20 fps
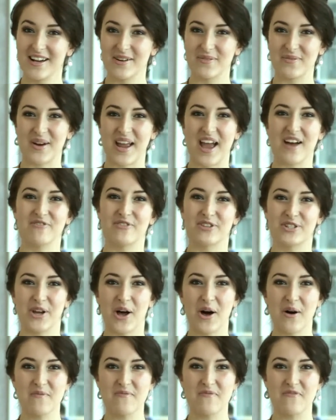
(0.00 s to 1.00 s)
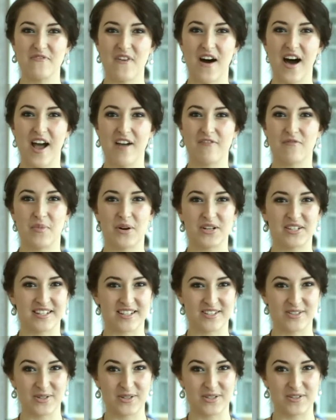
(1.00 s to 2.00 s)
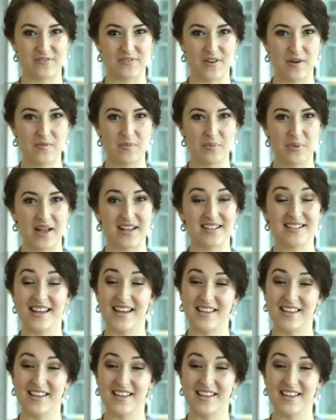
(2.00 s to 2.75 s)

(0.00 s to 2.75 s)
we have the top 5 most exclusive number plates